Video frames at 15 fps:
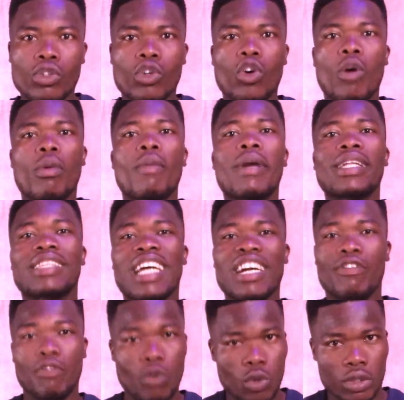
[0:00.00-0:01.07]
Obem attack
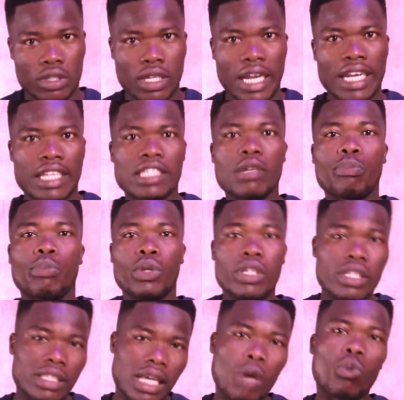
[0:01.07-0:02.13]
force and as a
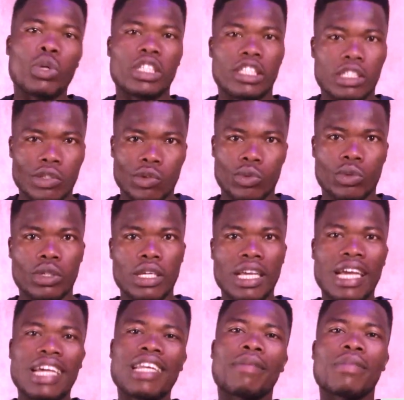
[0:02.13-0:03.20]
police akwache no
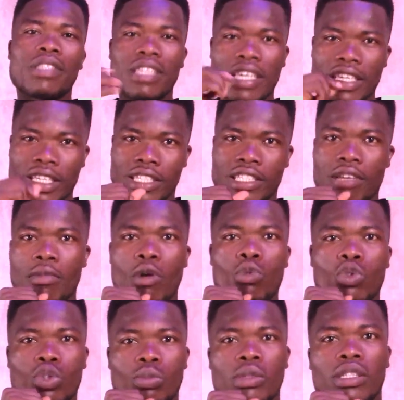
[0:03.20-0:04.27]
and I'm say chama
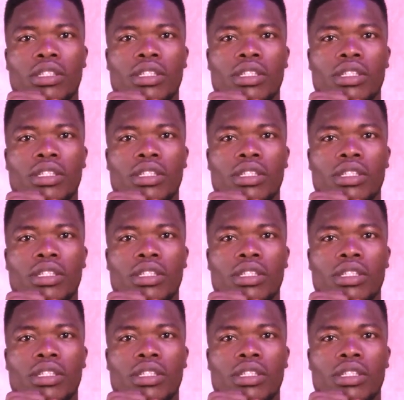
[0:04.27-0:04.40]
Wontumi